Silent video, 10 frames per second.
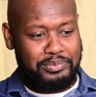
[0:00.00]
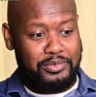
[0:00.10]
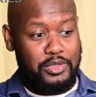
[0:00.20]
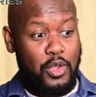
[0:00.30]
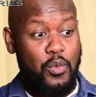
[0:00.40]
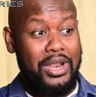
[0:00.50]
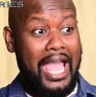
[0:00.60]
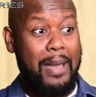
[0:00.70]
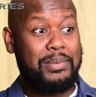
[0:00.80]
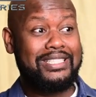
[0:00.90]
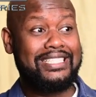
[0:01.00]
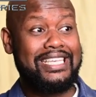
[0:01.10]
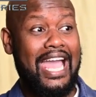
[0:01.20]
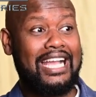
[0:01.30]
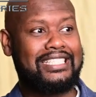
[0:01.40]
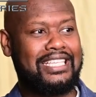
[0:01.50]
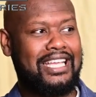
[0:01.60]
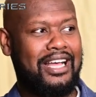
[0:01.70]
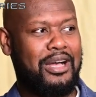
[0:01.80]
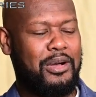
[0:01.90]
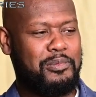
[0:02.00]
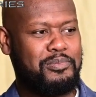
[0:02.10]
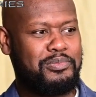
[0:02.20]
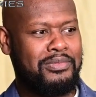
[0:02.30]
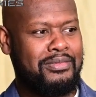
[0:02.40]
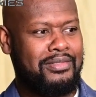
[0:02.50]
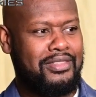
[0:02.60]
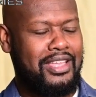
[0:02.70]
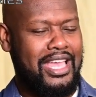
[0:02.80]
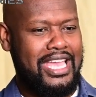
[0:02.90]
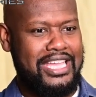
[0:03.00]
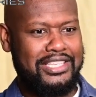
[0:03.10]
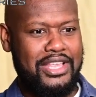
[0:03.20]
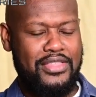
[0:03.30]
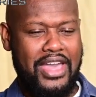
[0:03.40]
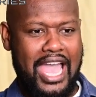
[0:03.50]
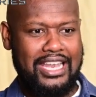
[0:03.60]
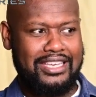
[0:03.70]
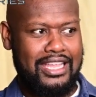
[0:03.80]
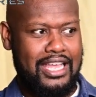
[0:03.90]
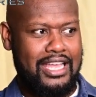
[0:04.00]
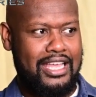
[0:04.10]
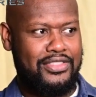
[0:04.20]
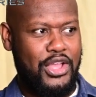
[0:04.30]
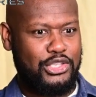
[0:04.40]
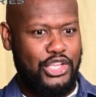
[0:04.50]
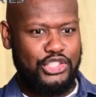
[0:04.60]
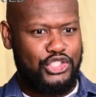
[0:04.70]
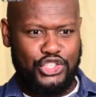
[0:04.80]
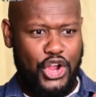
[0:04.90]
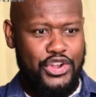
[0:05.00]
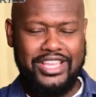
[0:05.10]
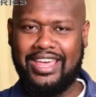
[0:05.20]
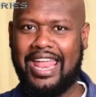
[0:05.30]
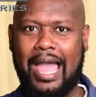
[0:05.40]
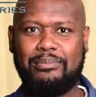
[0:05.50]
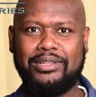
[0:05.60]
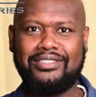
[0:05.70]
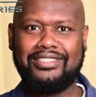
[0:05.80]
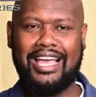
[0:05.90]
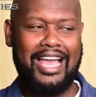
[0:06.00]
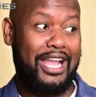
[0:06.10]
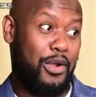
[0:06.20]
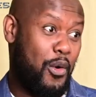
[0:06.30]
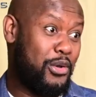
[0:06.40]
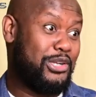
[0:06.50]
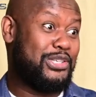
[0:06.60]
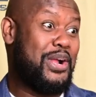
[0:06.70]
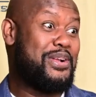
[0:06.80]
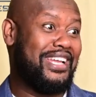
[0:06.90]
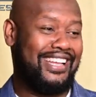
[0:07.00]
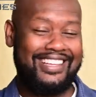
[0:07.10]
what happens next um, is that there's a journey that happens. I go on a journey.